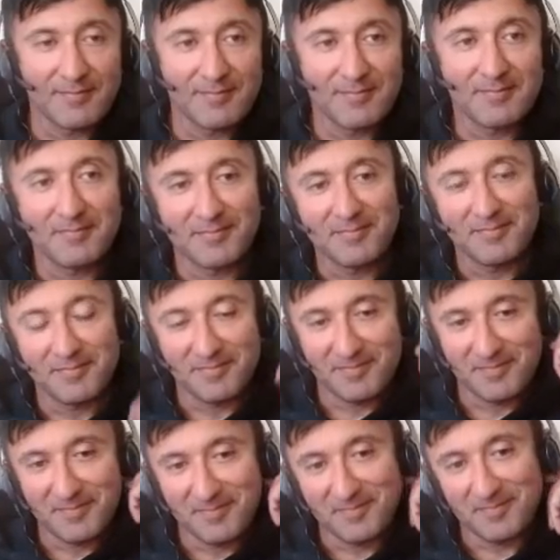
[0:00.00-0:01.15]

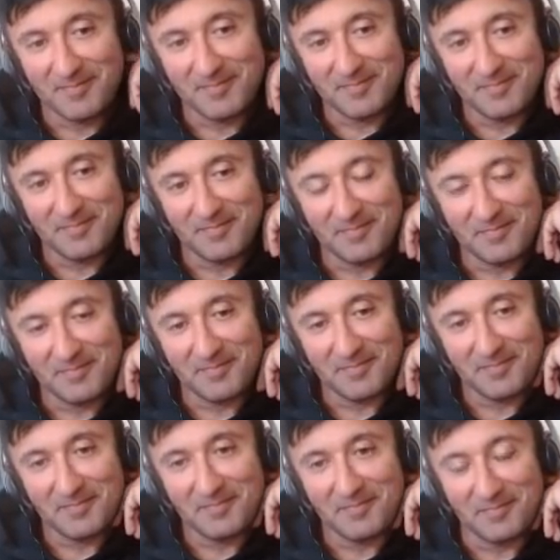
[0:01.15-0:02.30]

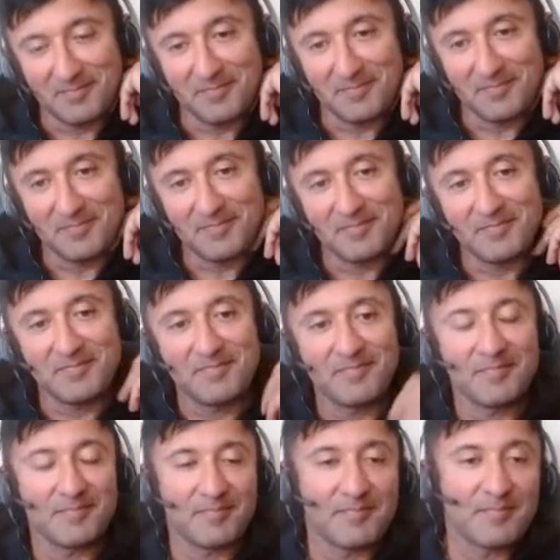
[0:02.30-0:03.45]

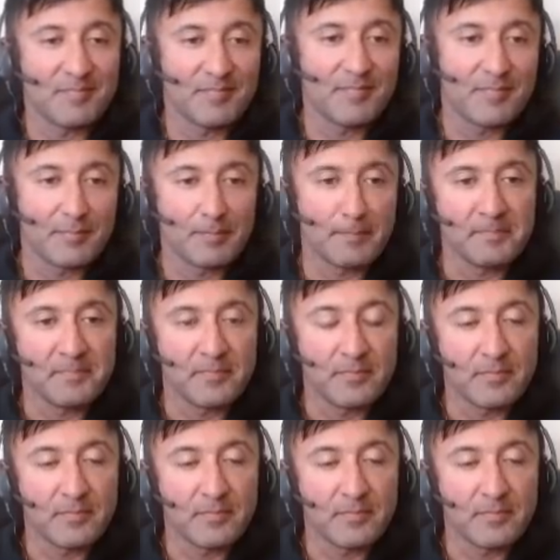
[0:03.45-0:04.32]
The person shown says nothing.